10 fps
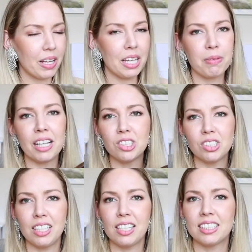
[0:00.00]
It'll be
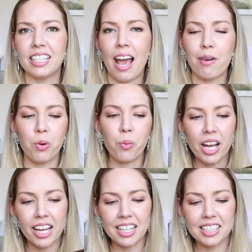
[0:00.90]
interesting to see how it
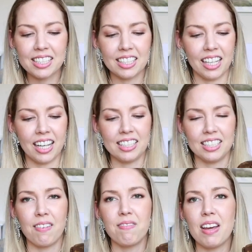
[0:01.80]
wears. Like I
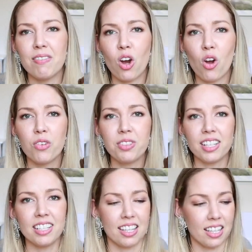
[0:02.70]
said, I've never owned
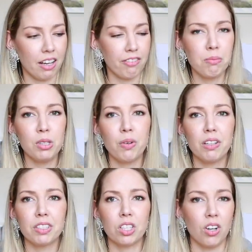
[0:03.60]
anything from Louis
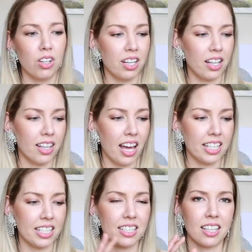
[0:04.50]
Vuitton that
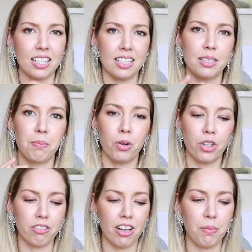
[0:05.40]
is this
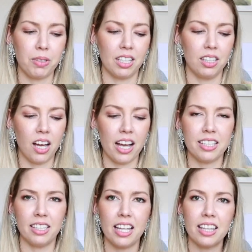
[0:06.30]
monogram with the
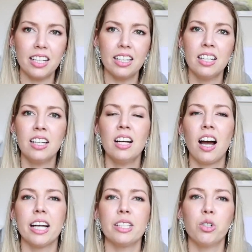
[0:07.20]
light leather.
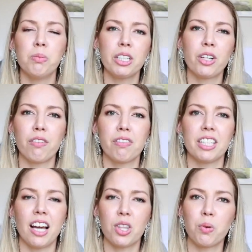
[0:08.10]
I normally go for
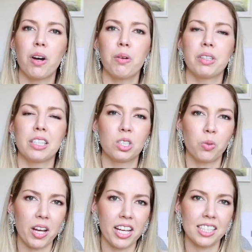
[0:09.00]
the other one with the
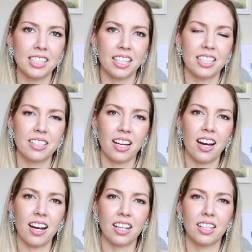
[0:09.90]
squares that is
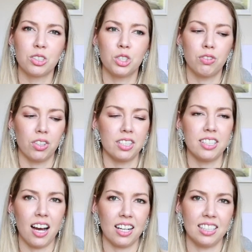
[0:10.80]
dark, because you've got the
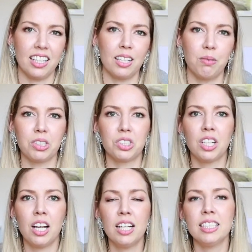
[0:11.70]
dark leather which
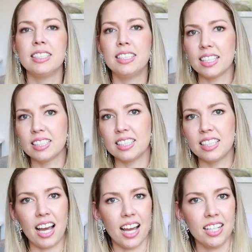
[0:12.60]
doesn't
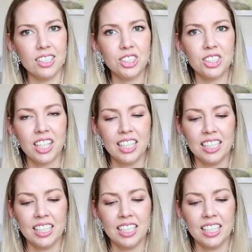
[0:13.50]
age.